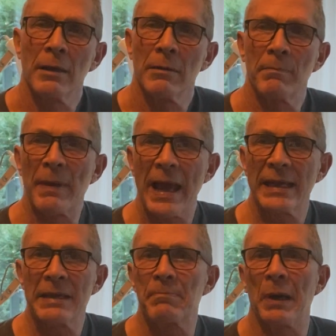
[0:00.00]

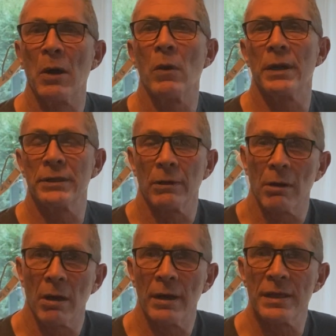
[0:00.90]
baggy bow on your
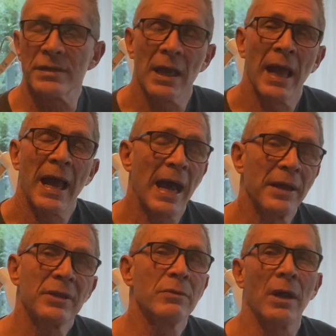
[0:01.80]
harness? How
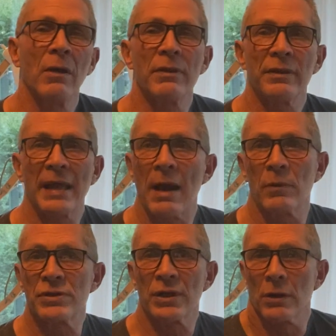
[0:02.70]
do you know that that
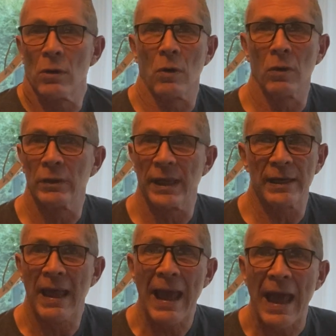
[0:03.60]
one's going to hold
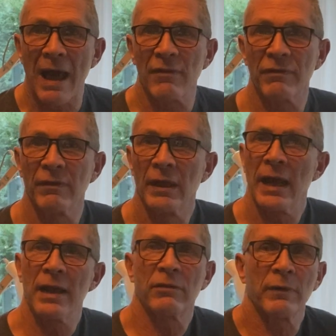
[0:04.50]
at half,
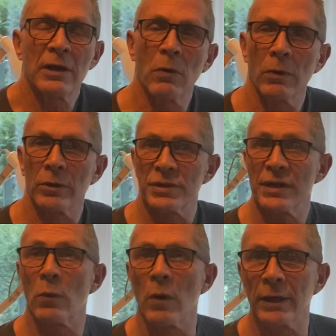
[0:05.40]
at 3/4,
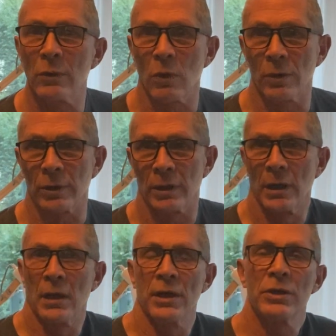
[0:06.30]
at 1/4?
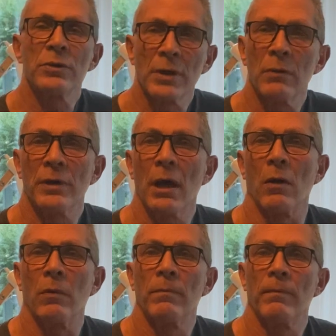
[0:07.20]
You don't
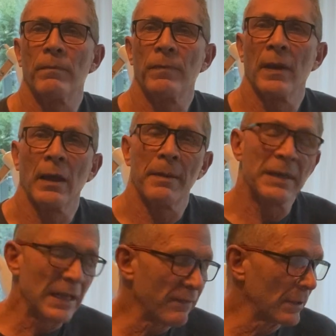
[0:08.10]
know. I
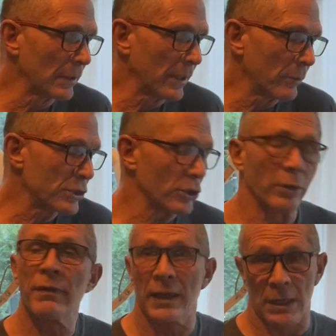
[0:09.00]
mean, even the
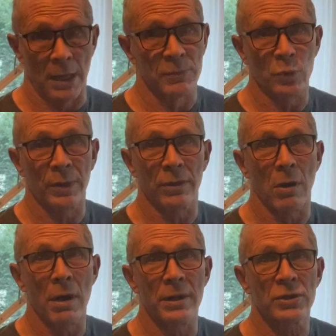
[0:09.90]
literature that comes with the
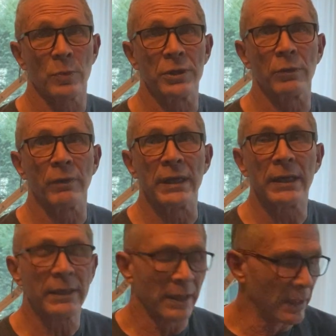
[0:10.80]
harness when you read
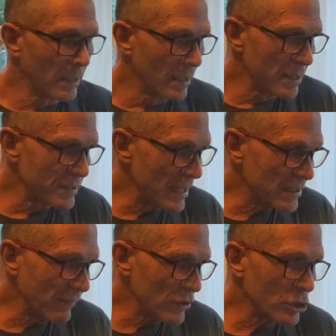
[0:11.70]
it,
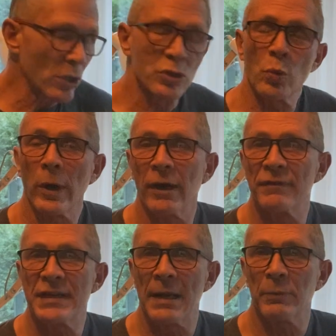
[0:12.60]
says if it shows wear
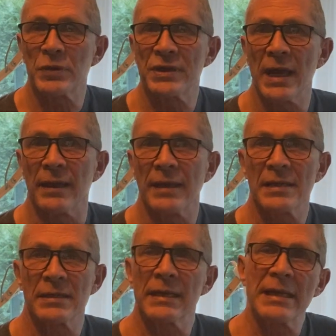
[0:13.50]
of 10%,
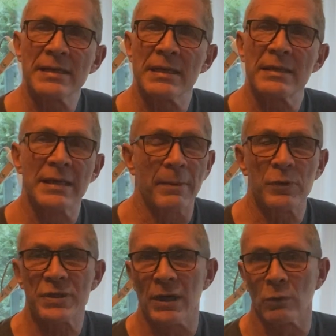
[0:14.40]
that's an easy
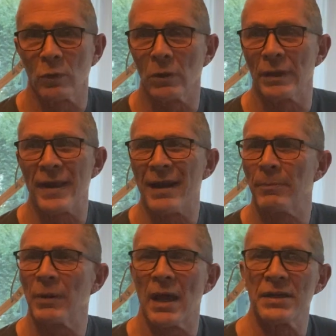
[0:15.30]
10% rule, and that
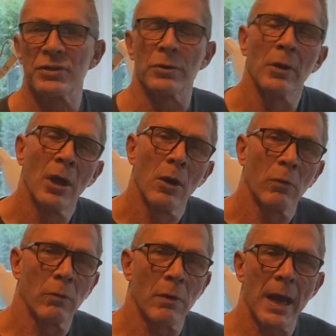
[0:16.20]
applies to
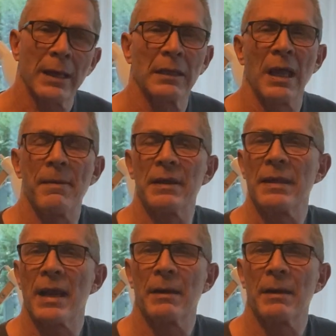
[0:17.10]
rock climbing, that